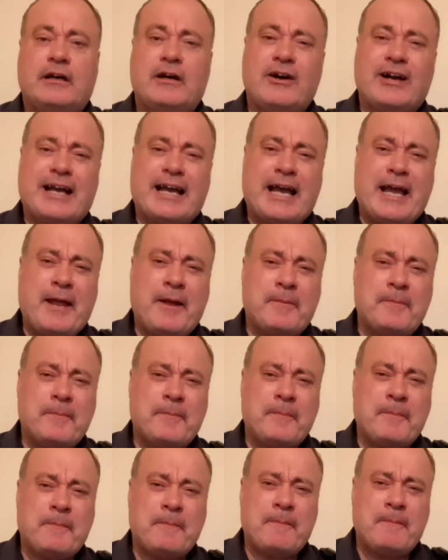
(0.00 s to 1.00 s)
Okay?
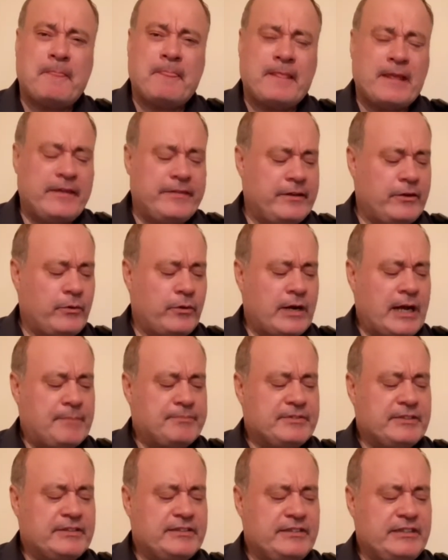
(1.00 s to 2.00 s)
And then we're up
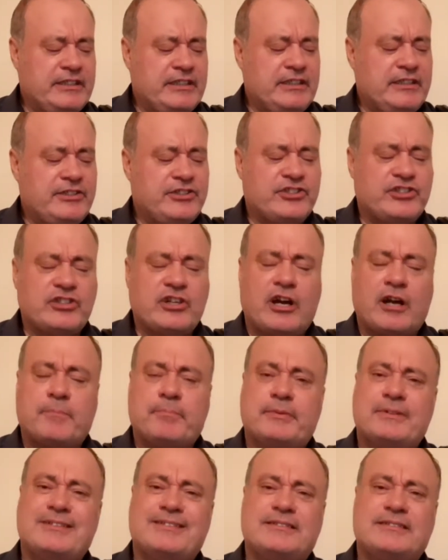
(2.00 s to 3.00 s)
to D
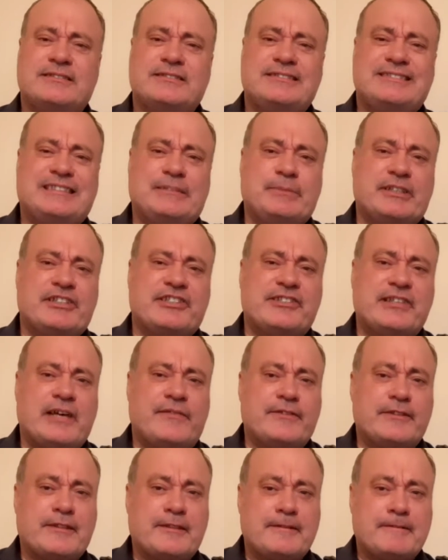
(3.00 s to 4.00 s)
sharp diminished
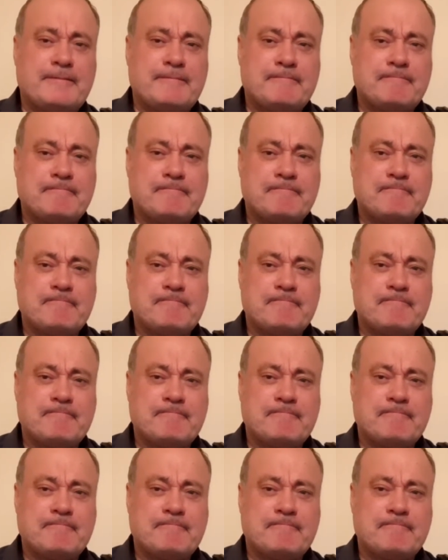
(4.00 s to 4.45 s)
7th.